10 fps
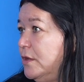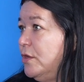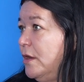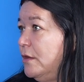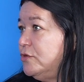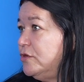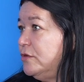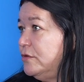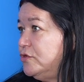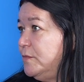
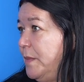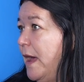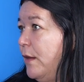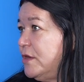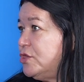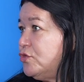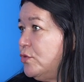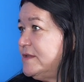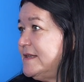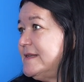to power
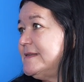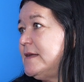sources.